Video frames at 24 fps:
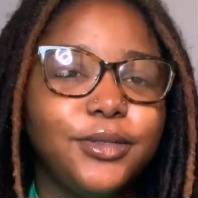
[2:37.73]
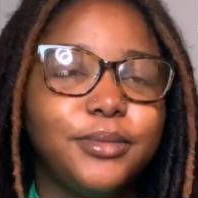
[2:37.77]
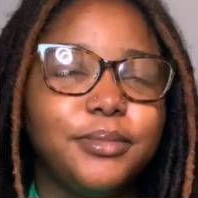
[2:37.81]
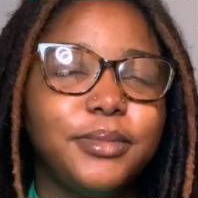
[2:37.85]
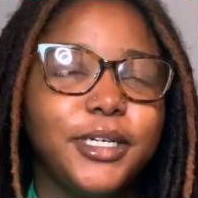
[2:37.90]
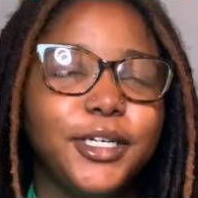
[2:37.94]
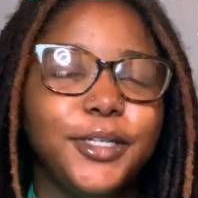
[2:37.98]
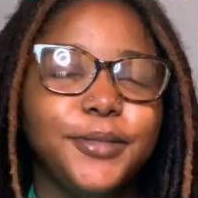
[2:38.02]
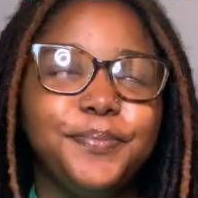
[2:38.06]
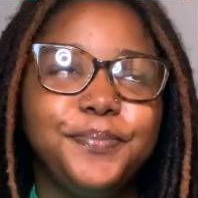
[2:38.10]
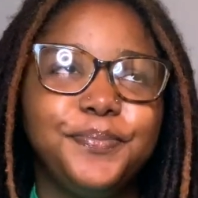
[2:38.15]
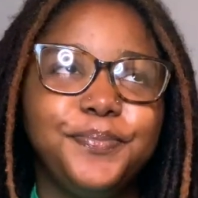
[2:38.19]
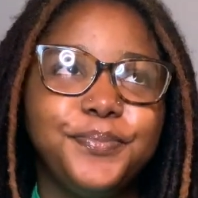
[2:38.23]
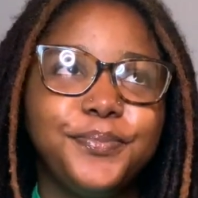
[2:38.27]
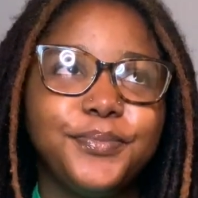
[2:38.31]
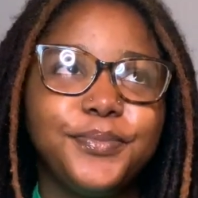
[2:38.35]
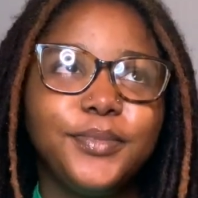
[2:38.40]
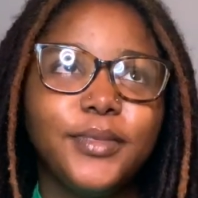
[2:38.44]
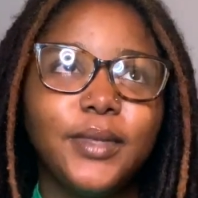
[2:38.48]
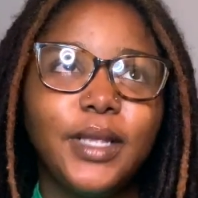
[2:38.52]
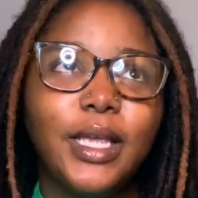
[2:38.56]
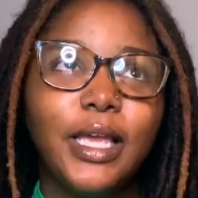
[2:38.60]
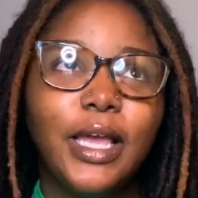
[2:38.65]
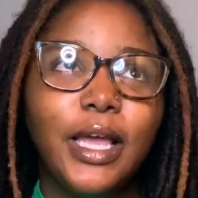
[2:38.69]
But
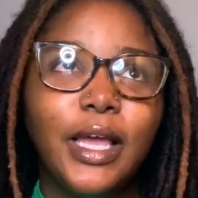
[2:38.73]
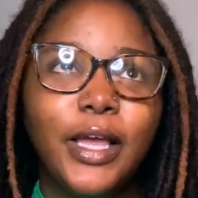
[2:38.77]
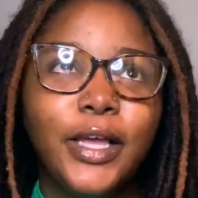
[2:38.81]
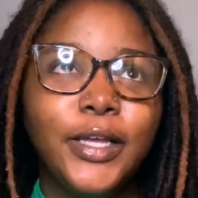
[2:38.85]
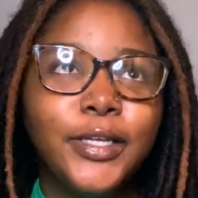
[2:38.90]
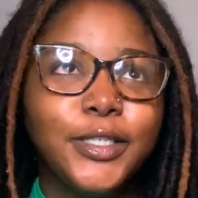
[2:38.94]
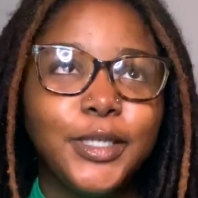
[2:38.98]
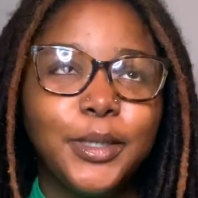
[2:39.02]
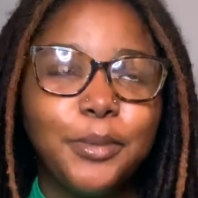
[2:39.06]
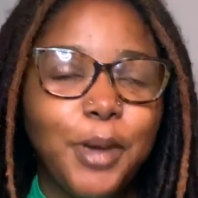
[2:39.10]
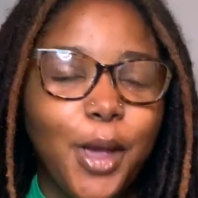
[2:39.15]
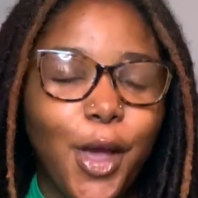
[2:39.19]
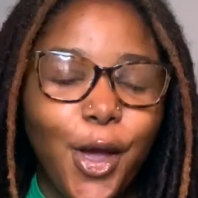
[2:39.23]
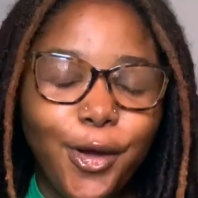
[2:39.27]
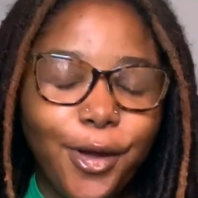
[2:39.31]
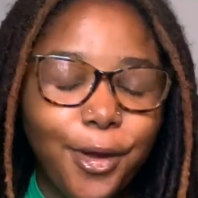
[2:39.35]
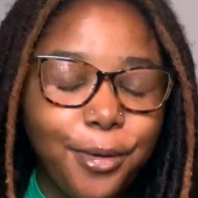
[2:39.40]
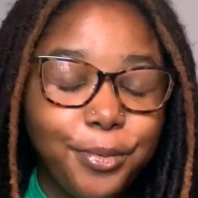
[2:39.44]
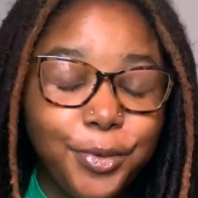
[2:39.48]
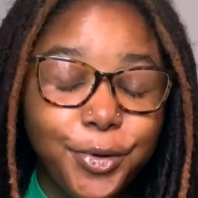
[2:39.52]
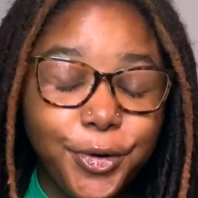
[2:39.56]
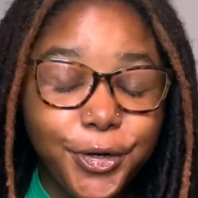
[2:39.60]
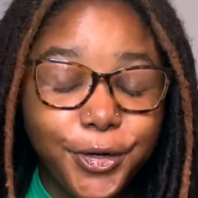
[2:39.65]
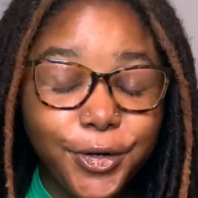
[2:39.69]
somehow I
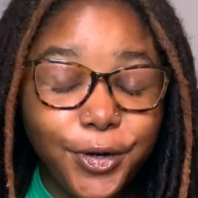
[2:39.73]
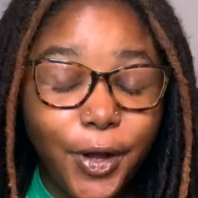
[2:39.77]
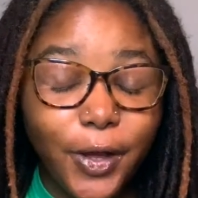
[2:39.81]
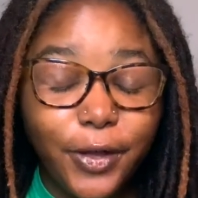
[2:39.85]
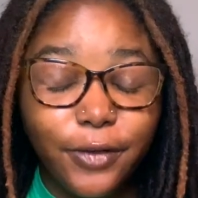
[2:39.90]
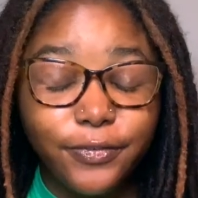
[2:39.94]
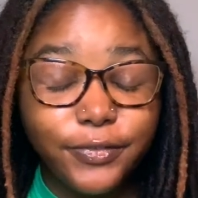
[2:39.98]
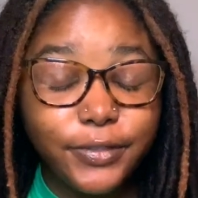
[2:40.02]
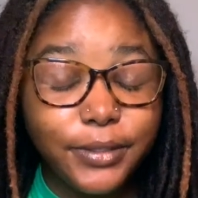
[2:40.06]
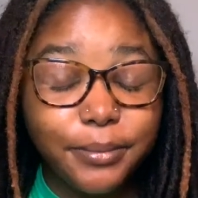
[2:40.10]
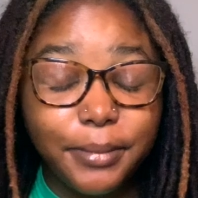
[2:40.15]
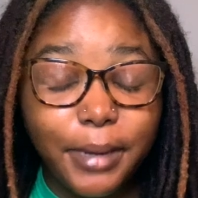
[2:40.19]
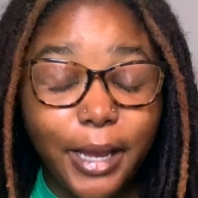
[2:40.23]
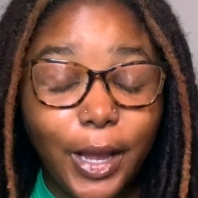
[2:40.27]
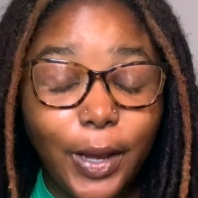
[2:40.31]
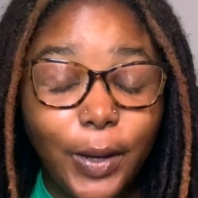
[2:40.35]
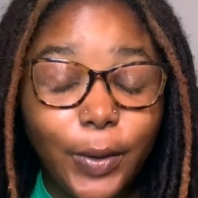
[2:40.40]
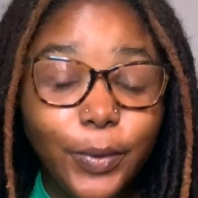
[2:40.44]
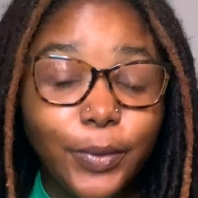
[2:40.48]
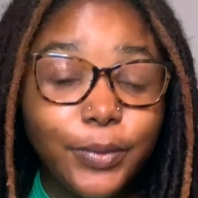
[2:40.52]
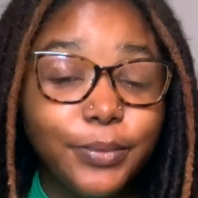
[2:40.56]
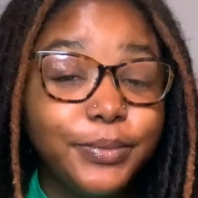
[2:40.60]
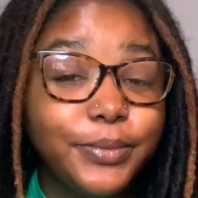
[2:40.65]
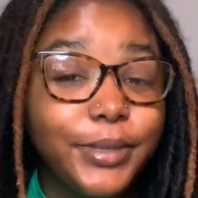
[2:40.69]
put it off somehow,
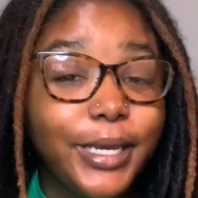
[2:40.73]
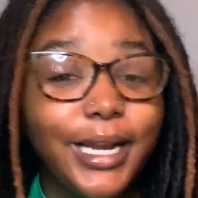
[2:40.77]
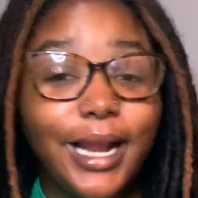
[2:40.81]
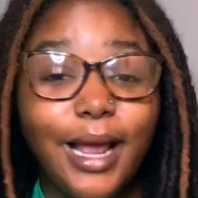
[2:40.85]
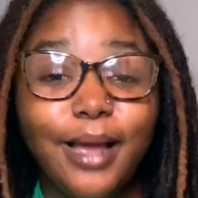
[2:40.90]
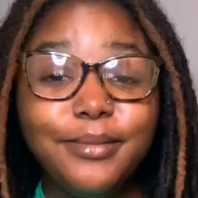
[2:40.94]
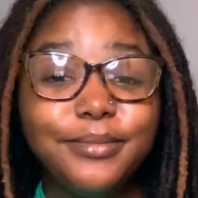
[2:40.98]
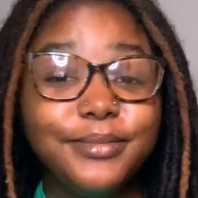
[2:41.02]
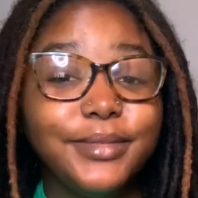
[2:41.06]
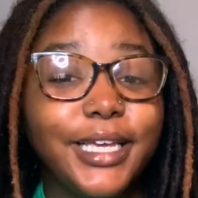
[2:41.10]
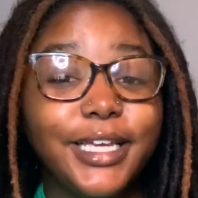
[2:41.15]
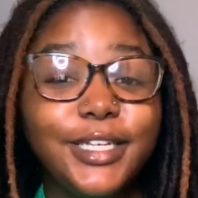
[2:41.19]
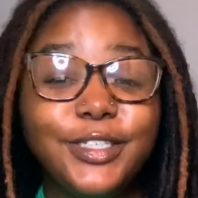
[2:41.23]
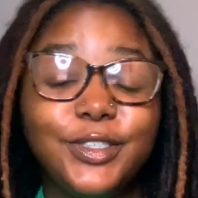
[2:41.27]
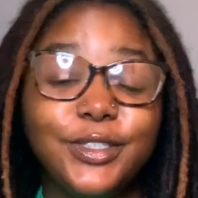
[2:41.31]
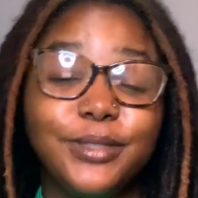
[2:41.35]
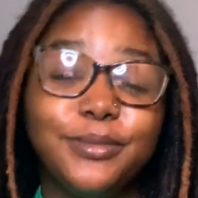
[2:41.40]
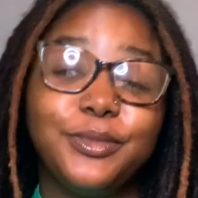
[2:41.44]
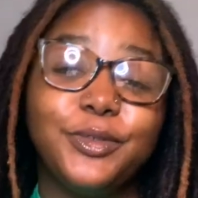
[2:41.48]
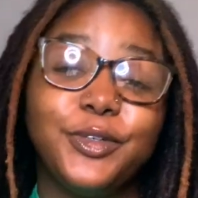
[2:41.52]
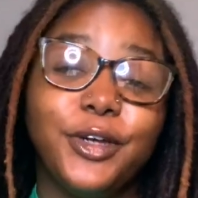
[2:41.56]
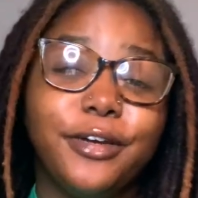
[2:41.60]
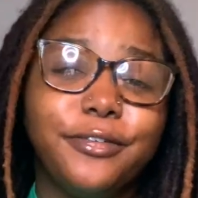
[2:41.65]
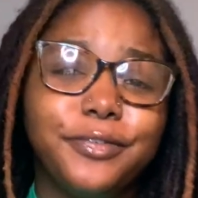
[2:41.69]
and I'm
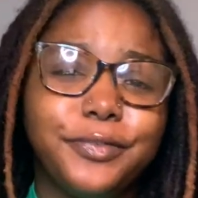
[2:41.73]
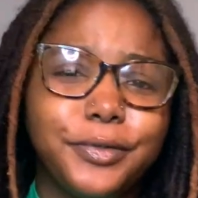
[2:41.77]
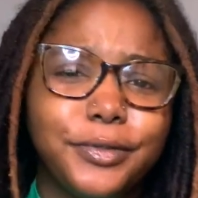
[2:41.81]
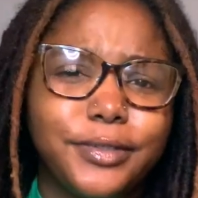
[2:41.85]
extremely grateful.